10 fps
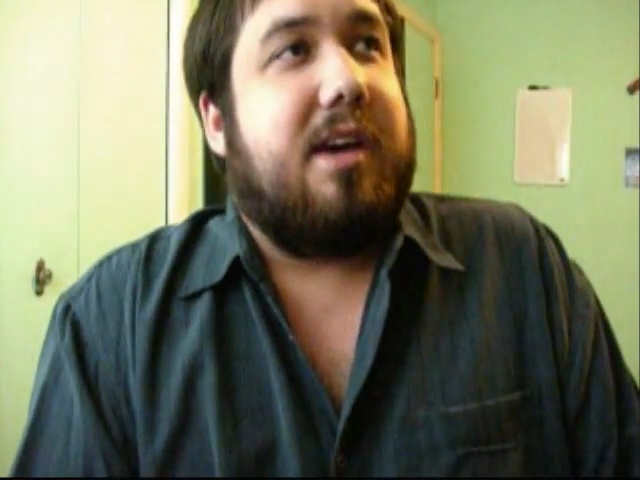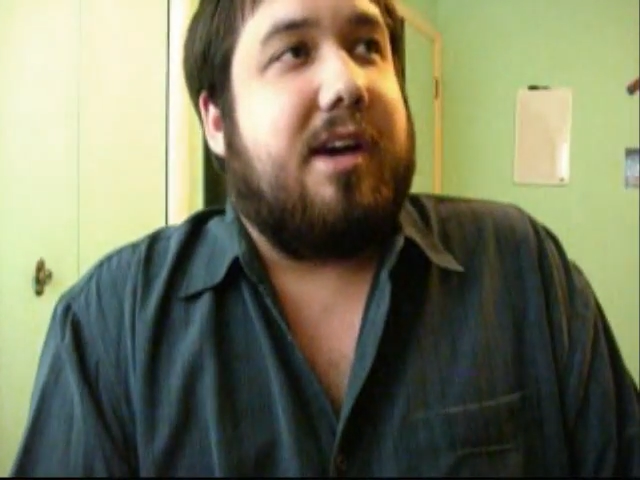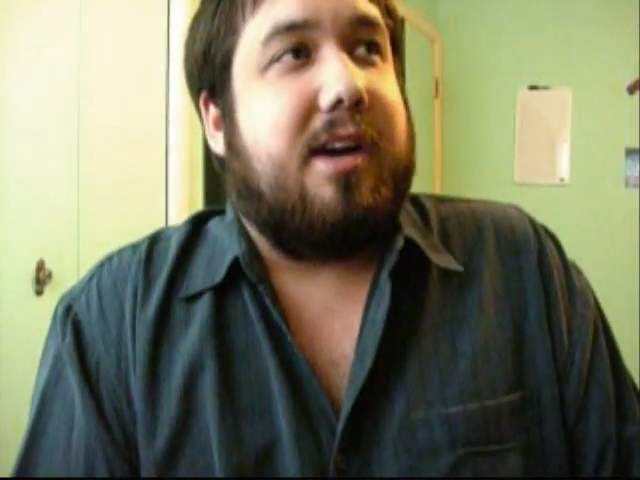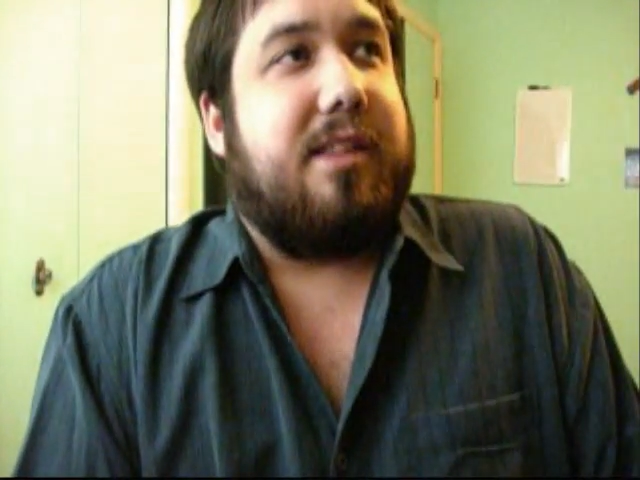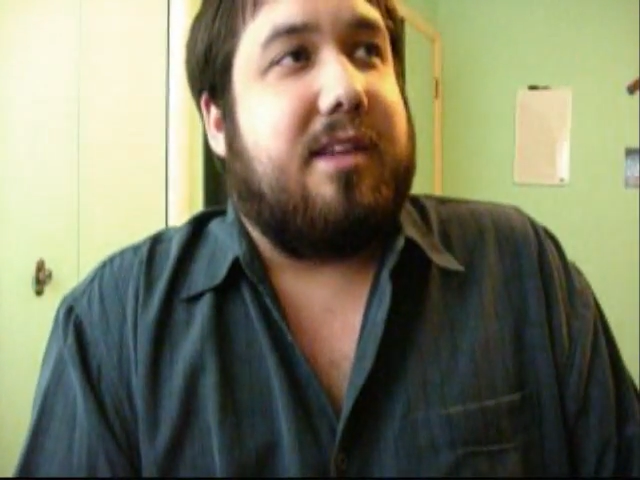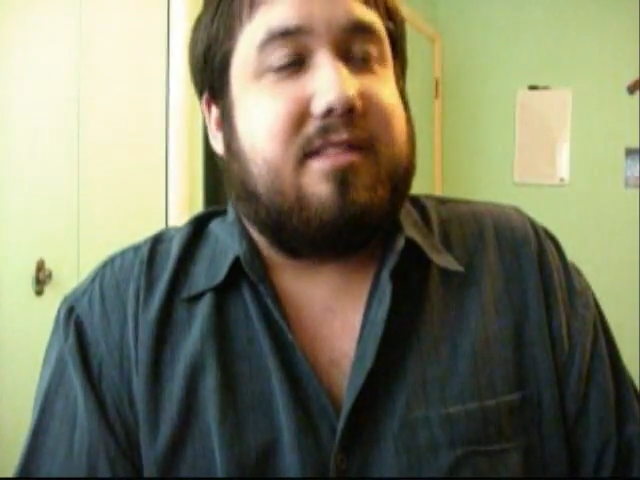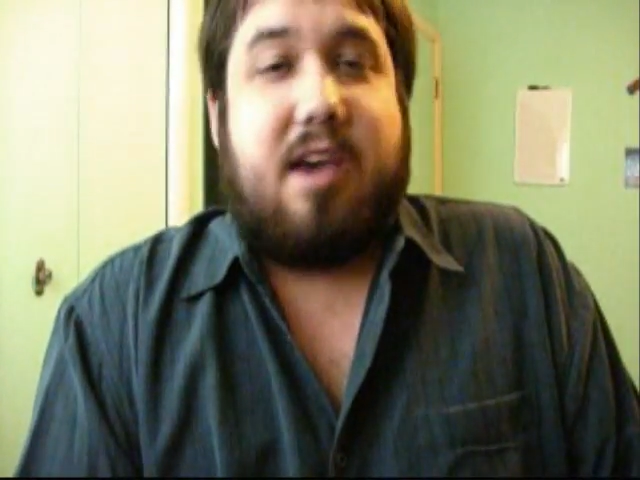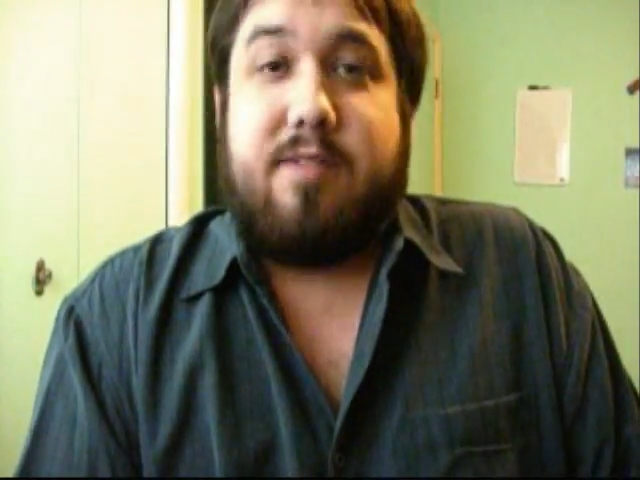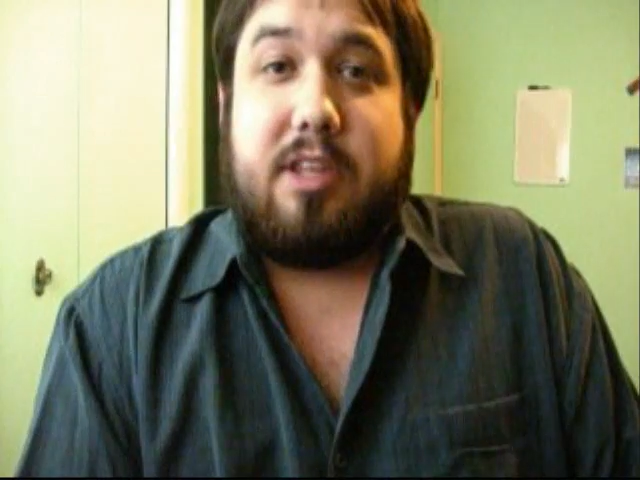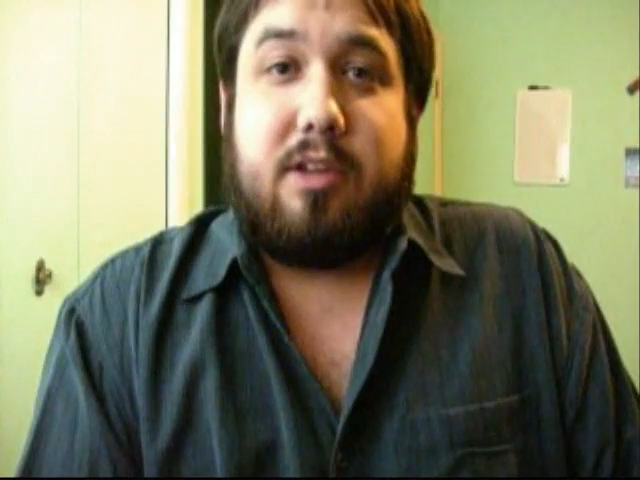Thus
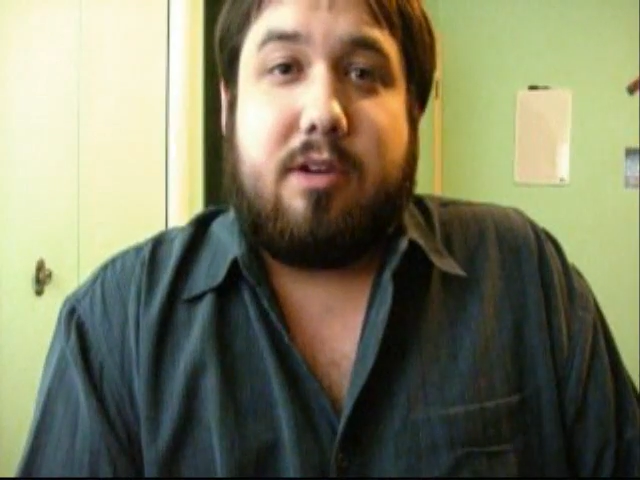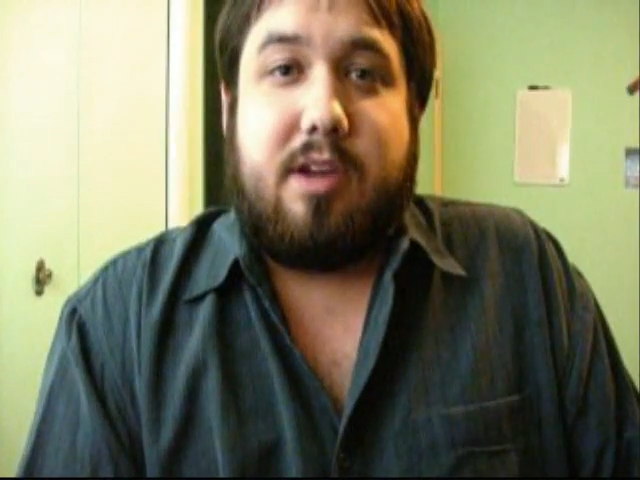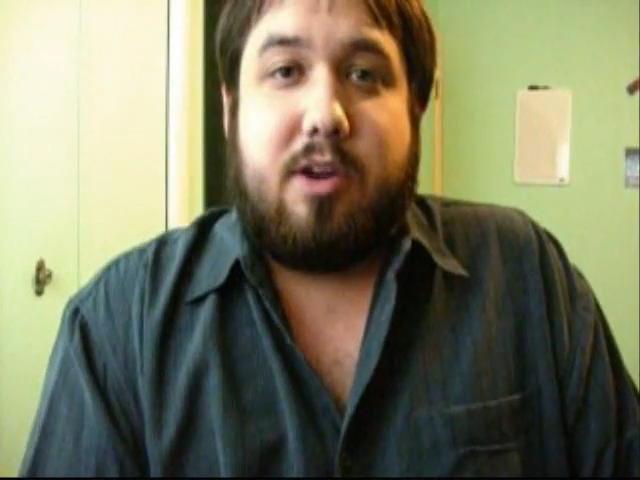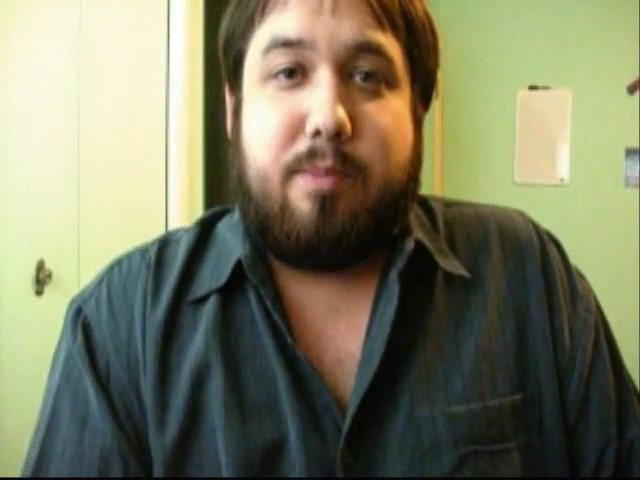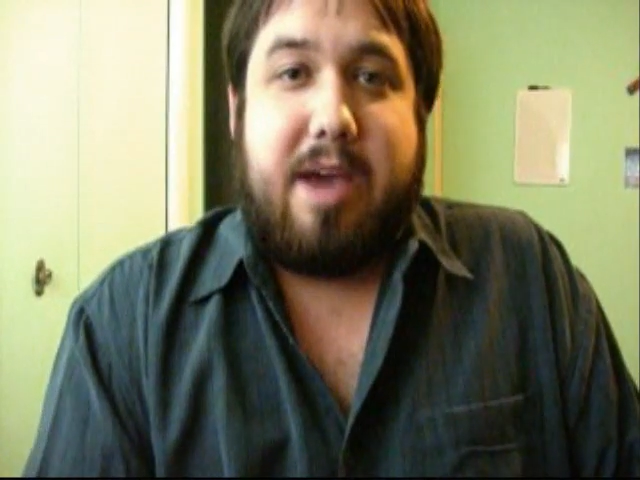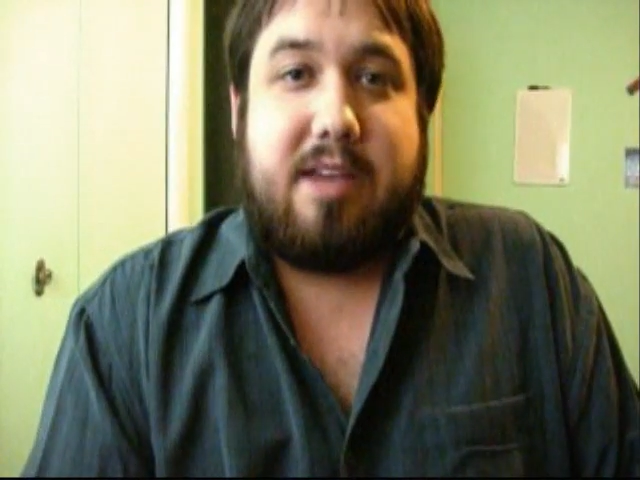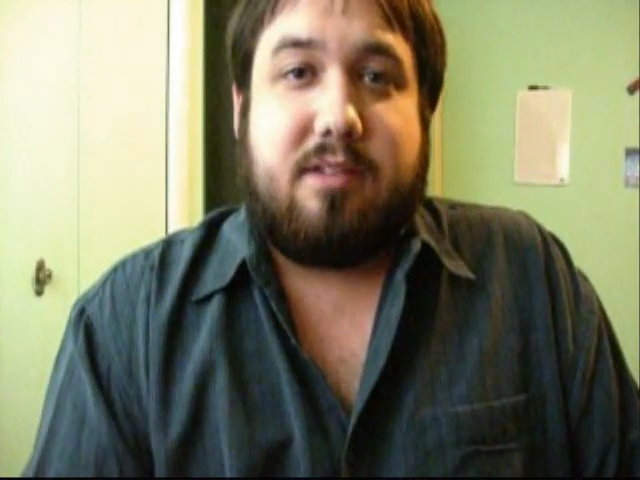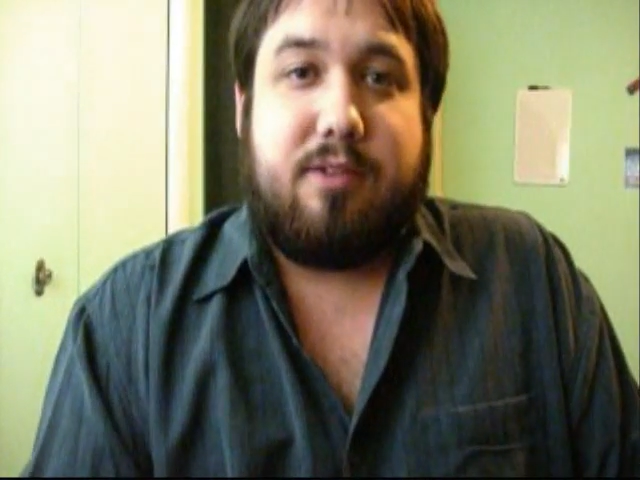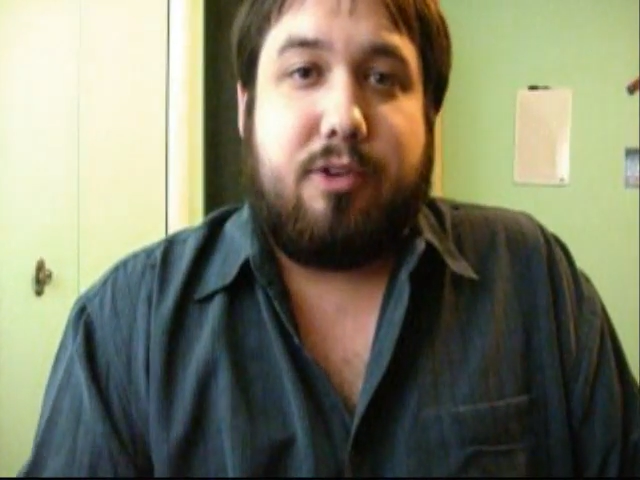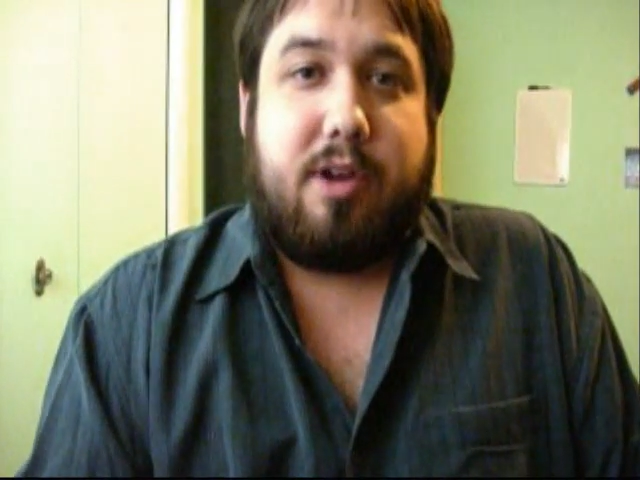having their,
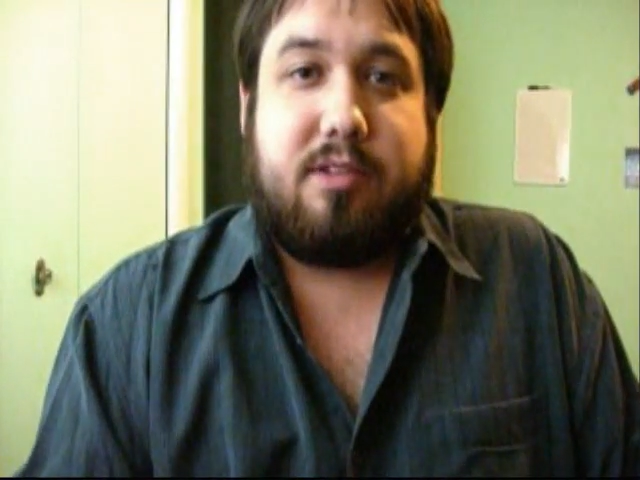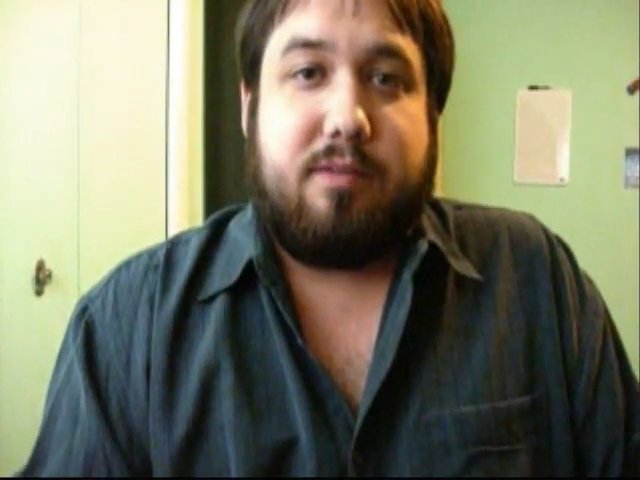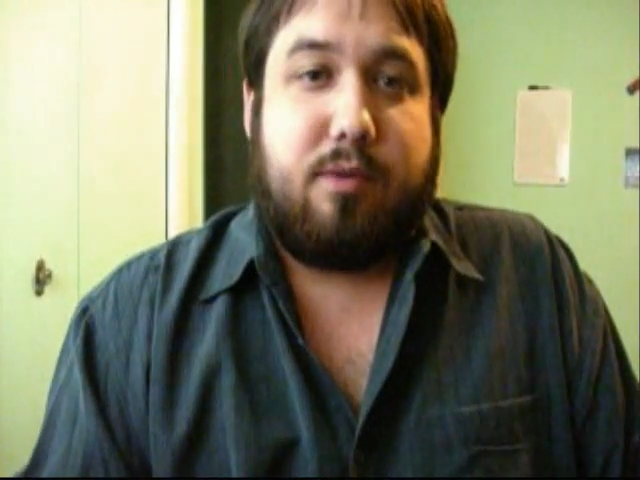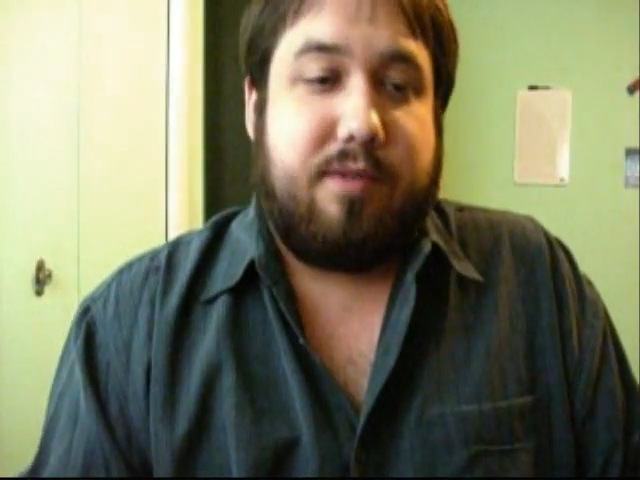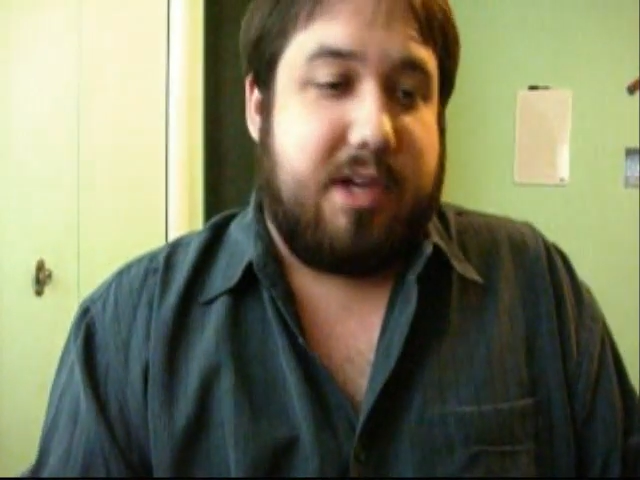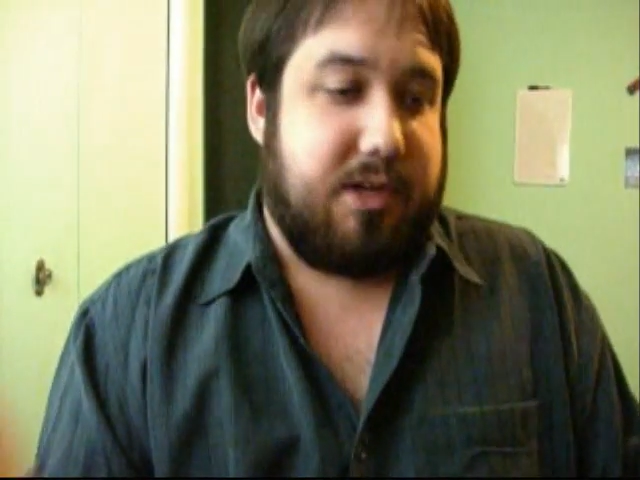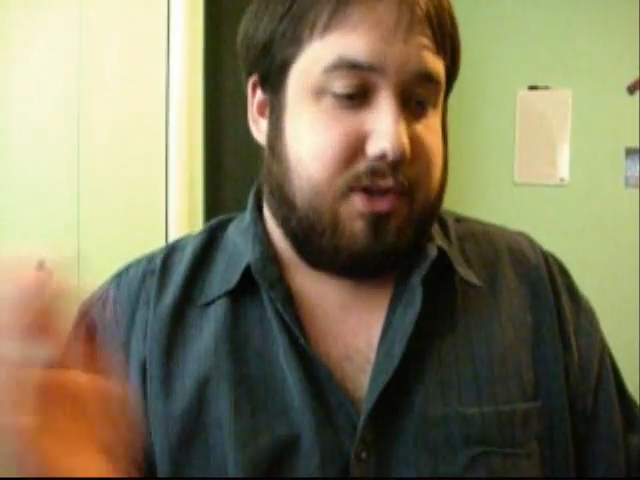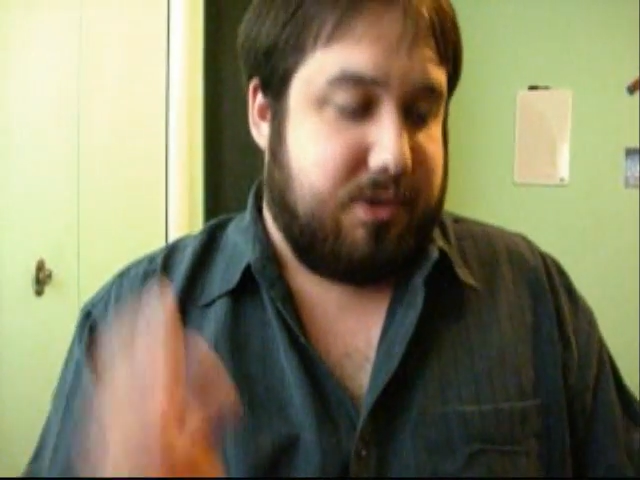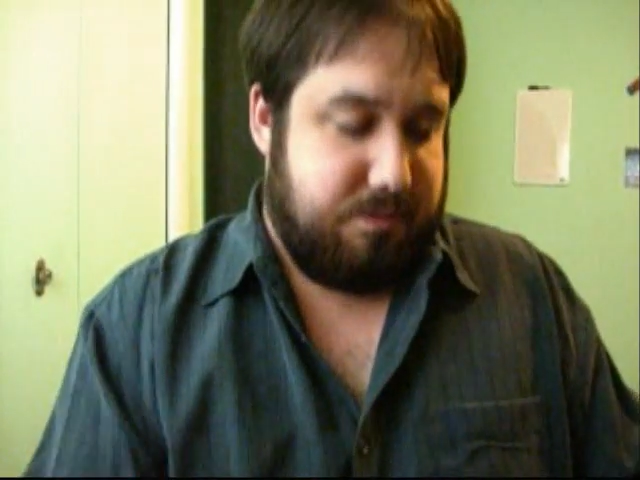passive-aggressive revenge.